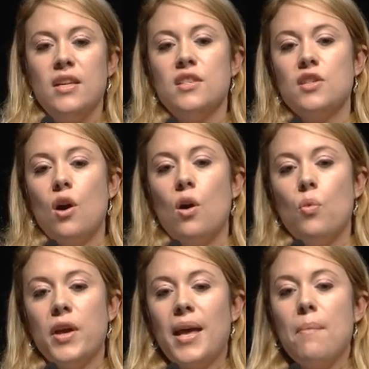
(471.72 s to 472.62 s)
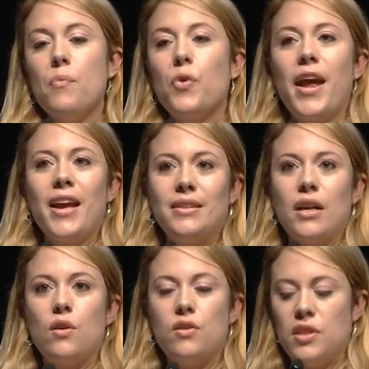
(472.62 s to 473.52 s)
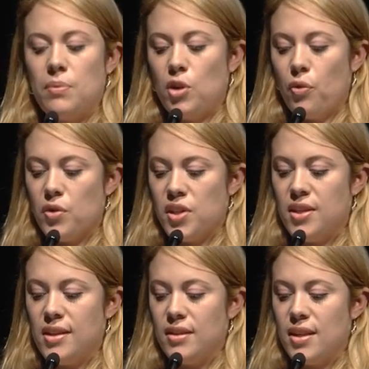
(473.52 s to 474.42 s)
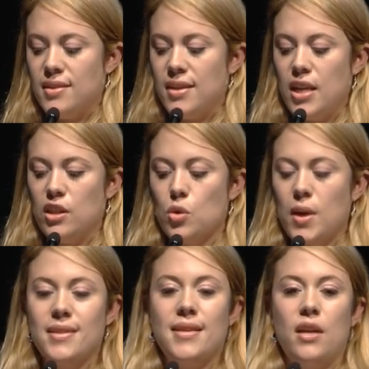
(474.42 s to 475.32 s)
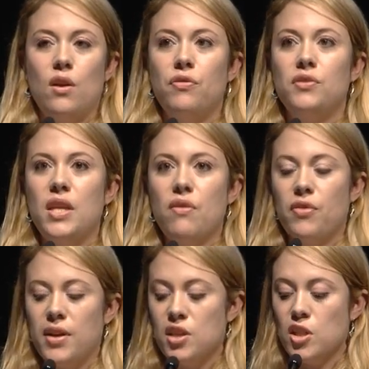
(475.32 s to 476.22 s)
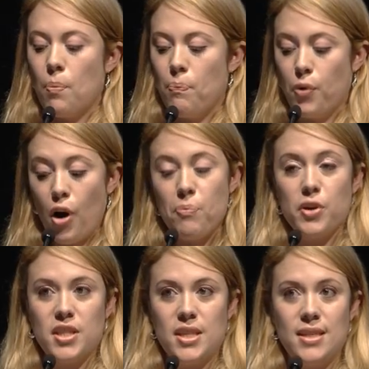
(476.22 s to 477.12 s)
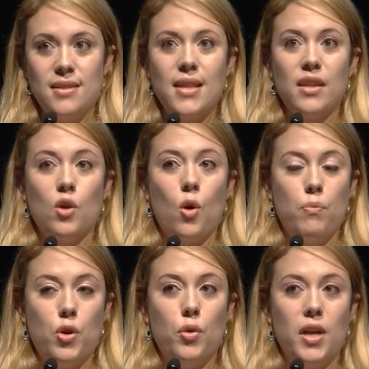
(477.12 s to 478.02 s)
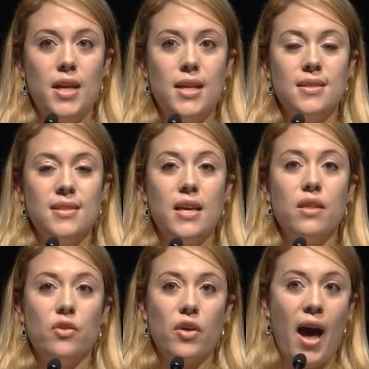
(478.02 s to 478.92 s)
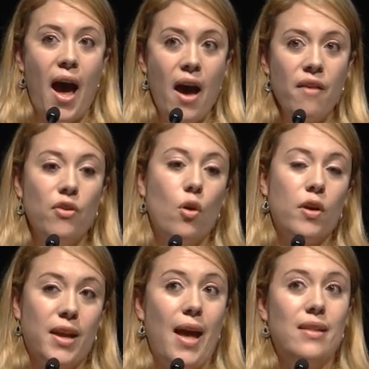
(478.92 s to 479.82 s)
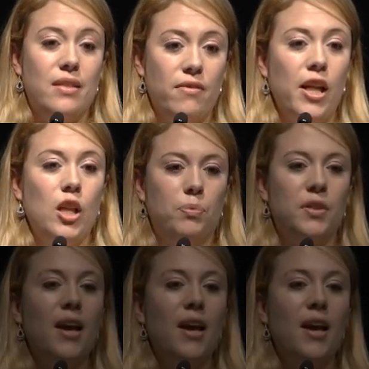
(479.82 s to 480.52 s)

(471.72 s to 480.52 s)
So we can break the concept of resilience into a set of different sub-properties that communities either have or can develop,